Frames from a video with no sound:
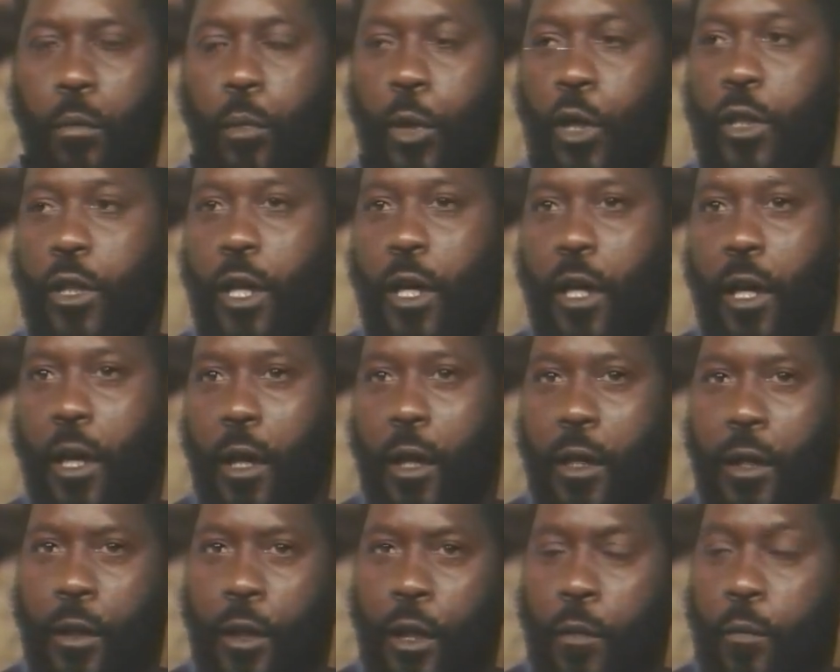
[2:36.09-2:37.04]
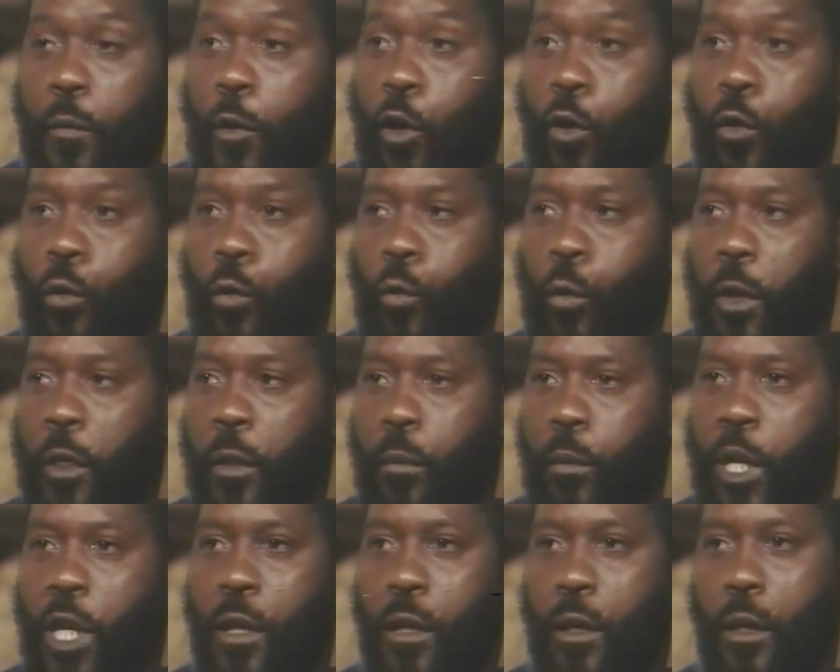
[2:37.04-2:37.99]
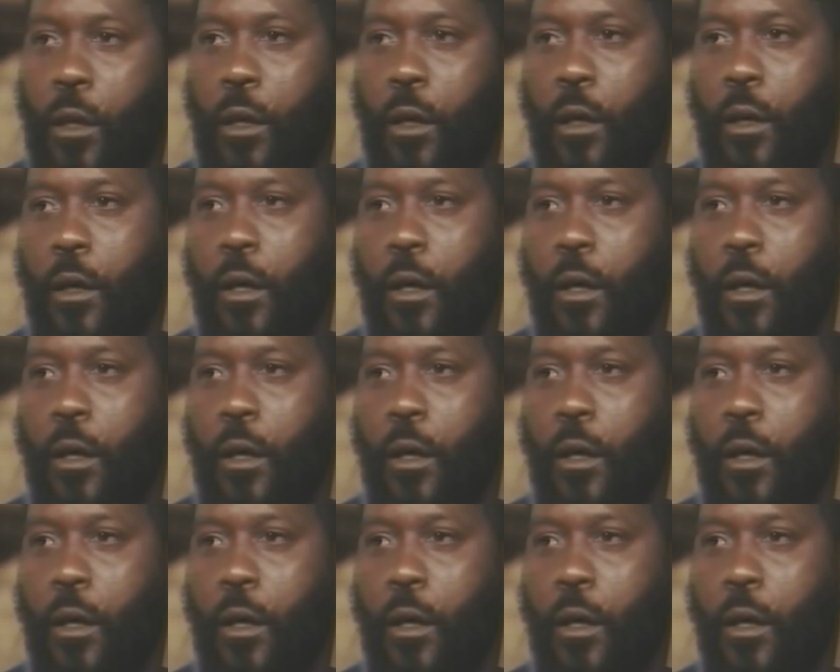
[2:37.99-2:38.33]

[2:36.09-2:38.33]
But deep down with me,